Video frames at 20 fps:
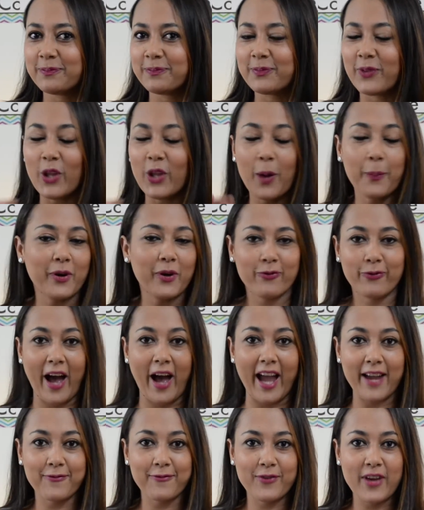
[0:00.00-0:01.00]
Number
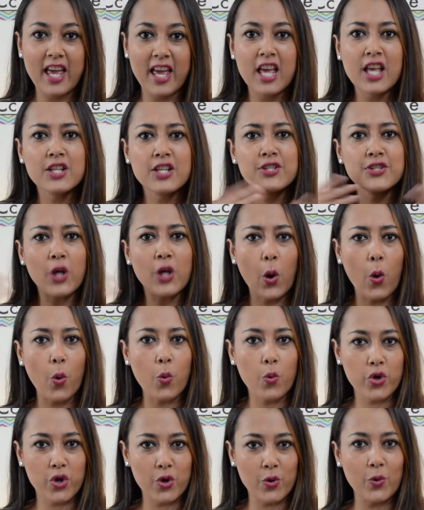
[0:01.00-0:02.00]
5. So
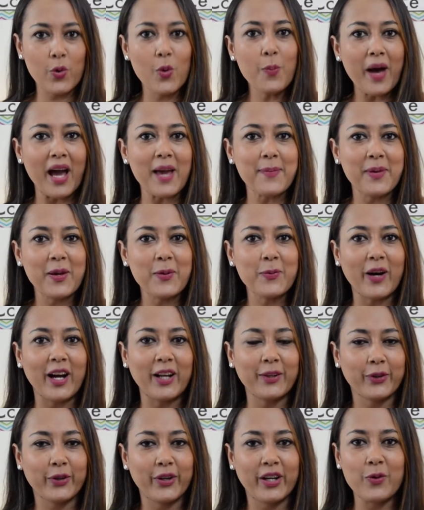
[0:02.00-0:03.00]
you might be
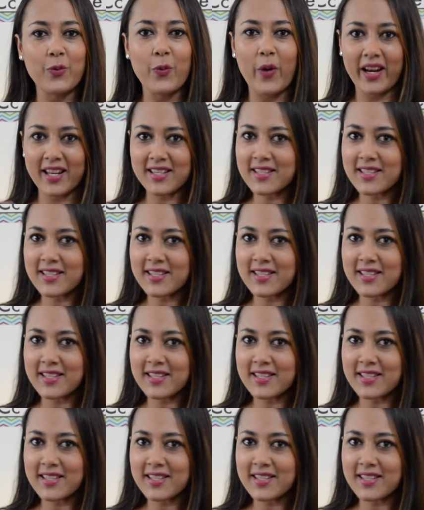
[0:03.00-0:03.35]
wondering what is